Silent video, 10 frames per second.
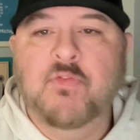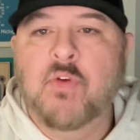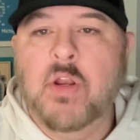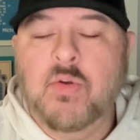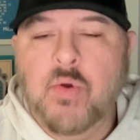of
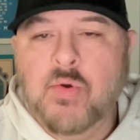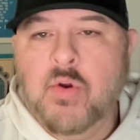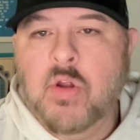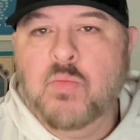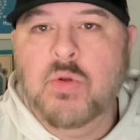Freddy
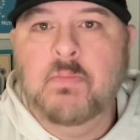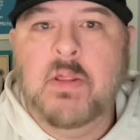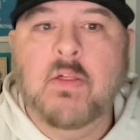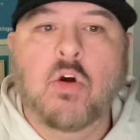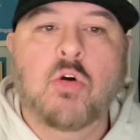Krueger and would
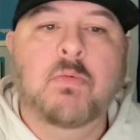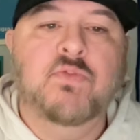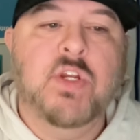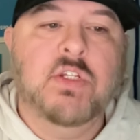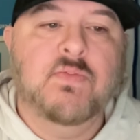be the home of
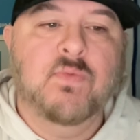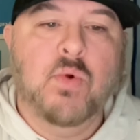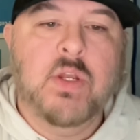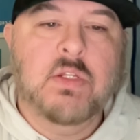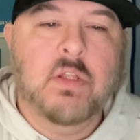Jason
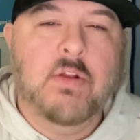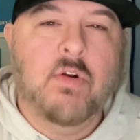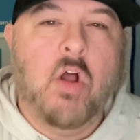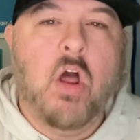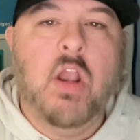Voorhees
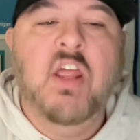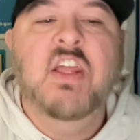later on.